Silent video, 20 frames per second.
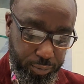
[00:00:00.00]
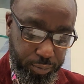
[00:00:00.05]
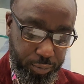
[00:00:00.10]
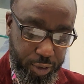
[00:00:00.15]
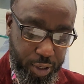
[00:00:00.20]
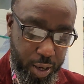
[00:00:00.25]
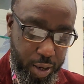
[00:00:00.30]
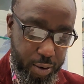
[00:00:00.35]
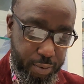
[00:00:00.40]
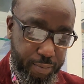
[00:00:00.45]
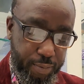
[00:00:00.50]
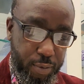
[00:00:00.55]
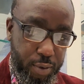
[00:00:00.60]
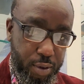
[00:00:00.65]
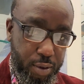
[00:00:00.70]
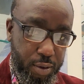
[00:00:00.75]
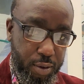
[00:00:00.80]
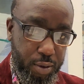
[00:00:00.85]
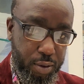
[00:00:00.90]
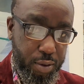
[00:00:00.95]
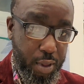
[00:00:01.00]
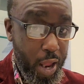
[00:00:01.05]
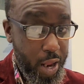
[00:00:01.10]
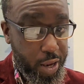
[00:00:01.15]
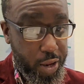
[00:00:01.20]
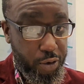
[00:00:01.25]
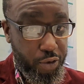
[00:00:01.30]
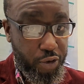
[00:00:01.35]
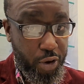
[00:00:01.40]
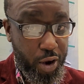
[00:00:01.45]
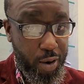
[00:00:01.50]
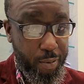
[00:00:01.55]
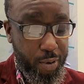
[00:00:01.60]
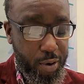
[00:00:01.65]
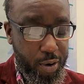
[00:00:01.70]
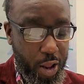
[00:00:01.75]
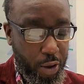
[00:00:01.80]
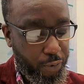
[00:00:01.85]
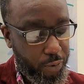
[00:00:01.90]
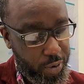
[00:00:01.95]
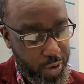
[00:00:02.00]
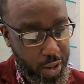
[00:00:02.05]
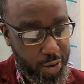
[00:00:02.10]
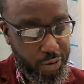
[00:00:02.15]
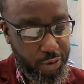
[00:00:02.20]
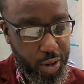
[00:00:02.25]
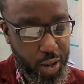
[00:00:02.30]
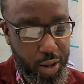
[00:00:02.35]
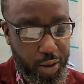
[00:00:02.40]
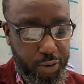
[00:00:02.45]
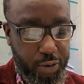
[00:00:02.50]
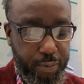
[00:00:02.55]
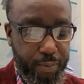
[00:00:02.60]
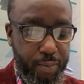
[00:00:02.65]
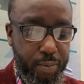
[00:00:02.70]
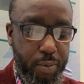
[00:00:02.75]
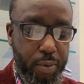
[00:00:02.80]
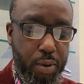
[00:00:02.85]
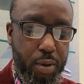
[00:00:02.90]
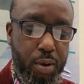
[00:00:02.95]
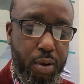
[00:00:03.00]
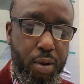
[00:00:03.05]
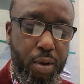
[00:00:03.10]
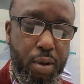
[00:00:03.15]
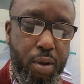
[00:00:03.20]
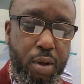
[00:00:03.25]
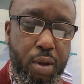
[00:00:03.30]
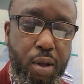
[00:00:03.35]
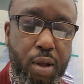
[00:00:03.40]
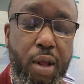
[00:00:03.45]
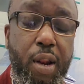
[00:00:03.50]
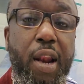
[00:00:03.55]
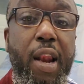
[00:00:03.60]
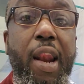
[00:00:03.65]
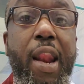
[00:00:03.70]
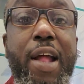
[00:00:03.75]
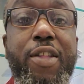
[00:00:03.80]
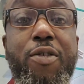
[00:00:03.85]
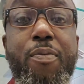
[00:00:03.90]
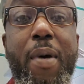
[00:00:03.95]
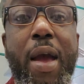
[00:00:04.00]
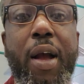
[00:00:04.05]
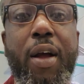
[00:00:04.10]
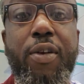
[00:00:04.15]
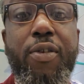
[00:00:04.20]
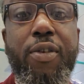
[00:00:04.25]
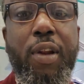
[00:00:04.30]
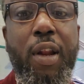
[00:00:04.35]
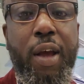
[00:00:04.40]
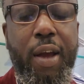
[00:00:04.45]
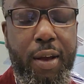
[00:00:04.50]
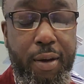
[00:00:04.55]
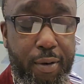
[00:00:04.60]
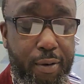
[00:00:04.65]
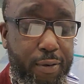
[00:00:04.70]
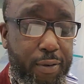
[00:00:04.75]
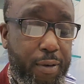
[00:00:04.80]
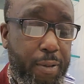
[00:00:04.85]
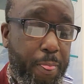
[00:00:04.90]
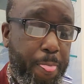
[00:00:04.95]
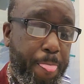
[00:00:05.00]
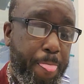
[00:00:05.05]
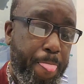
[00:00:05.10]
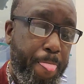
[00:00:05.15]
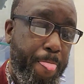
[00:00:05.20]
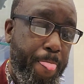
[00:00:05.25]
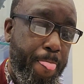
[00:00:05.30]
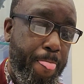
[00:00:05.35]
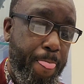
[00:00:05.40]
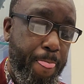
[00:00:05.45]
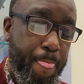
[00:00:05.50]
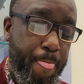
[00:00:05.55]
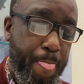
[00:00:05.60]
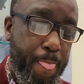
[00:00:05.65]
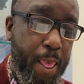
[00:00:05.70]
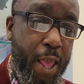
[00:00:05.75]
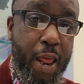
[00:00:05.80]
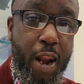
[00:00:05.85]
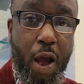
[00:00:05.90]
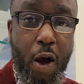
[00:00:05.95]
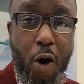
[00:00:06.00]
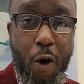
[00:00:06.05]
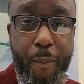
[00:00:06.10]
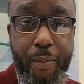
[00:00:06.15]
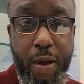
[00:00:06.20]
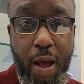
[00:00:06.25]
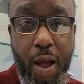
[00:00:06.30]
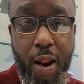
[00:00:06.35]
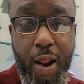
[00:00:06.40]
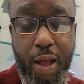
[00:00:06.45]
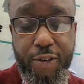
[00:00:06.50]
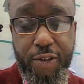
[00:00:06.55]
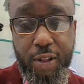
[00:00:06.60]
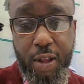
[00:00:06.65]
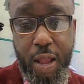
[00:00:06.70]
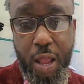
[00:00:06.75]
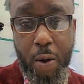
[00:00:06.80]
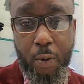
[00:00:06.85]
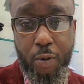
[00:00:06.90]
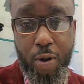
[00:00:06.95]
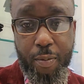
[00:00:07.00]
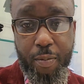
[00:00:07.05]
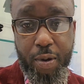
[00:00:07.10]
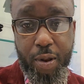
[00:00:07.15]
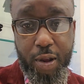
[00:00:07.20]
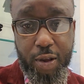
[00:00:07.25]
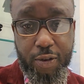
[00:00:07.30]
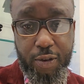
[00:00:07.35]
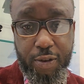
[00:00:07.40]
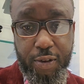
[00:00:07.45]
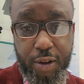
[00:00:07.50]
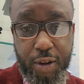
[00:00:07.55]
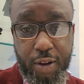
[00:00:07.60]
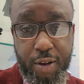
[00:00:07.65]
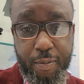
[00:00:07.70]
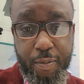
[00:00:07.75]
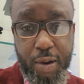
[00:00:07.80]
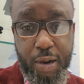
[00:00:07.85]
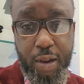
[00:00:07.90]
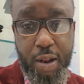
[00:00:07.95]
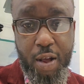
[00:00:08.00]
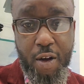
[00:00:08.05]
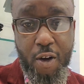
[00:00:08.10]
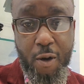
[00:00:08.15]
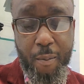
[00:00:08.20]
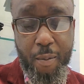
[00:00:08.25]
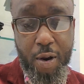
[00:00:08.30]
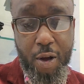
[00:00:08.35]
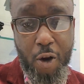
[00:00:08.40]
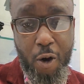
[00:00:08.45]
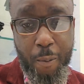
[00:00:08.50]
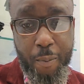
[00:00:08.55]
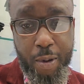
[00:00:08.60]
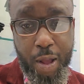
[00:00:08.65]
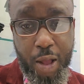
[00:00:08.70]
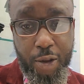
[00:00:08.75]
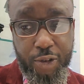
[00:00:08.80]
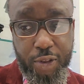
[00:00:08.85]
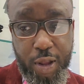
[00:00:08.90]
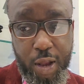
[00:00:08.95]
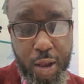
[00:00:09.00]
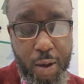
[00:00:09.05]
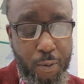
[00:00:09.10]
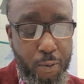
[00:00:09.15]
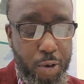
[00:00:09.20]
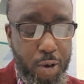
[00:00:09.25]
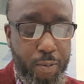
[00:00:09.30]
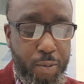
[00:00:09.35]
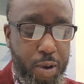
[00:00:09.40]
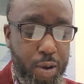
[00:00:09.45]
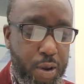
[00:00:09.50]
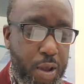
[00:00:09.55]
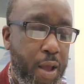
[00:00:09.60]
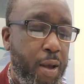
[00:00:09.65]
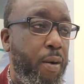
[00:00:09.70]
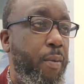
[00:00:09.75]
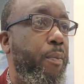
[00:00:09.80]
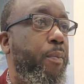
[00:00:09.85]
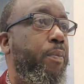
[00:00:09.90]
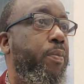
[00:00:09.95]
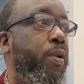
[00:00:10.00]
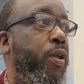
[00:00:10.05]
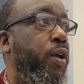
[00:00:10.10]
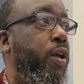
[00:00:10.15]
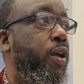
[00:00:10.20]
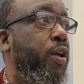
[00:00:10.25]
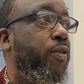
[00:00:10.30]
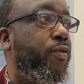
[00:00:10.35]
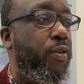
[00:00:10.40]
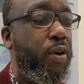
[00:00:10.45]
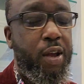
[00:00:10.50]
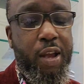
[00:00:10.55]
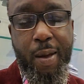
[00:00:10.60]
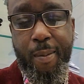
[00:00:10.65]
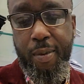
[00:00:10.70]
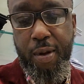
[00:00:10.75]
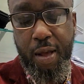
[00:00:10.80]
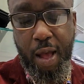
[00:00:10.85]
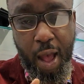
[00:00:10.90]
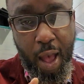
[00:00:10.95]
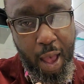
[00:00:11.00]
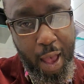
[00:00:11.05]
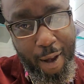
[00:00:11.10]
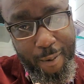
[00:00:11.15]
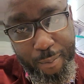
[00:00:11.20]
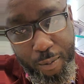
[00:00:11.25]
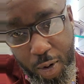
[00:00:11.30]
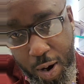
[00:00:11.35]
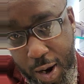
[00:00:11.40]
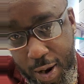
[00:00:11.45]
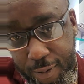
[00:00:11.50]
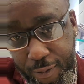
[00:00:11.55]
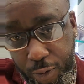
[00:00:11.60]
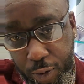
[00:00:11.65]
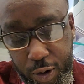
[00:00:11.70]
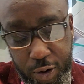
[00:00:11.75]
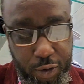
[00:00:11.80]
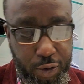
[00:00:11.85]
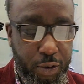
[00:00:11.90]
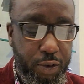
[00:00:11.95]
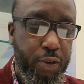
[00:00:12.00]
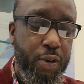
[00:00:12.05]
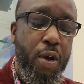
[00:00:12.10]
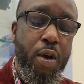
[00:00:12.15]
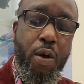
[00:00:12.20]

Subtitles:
Okay? Thank you, gentlemen. That's what that says. Let's make a slave. And I hope y'all are staying with me. This is a little bit long, but I hope y'all staying with me. And please forgive me. I have brain freezes